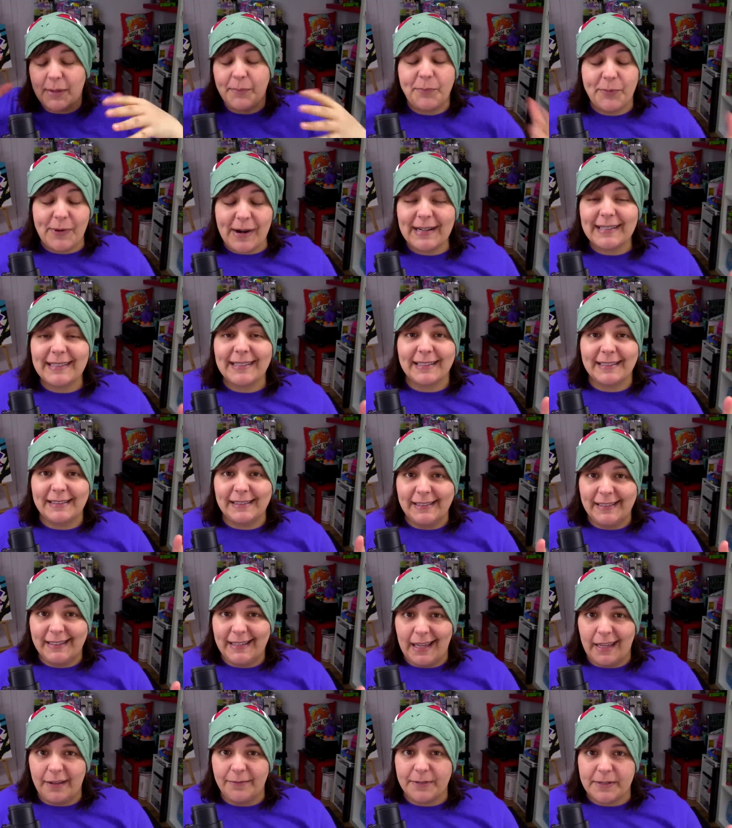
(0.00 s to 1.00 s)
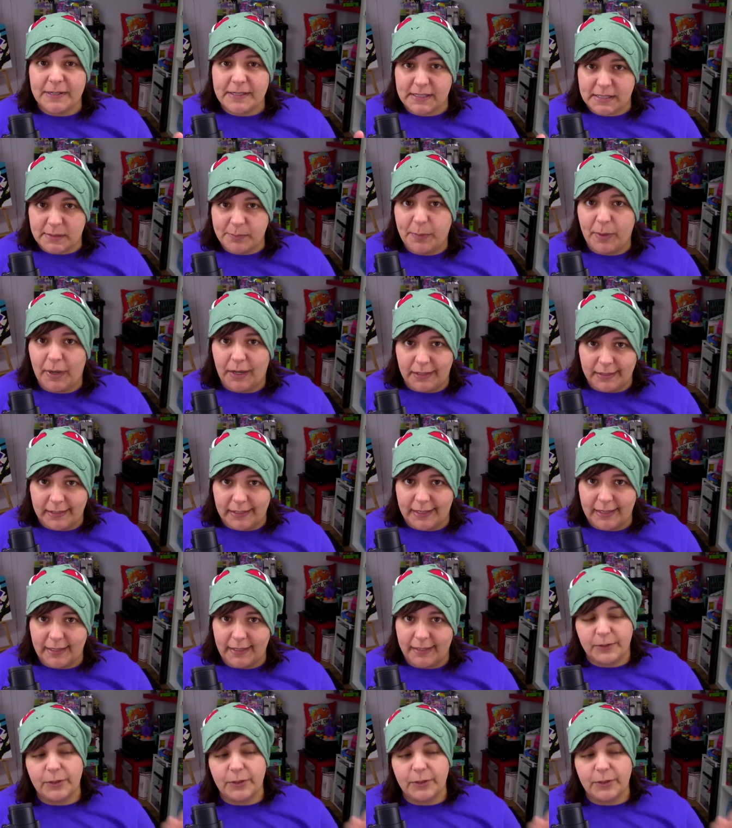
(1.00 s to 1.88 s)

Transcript: I practically gave it a spa day.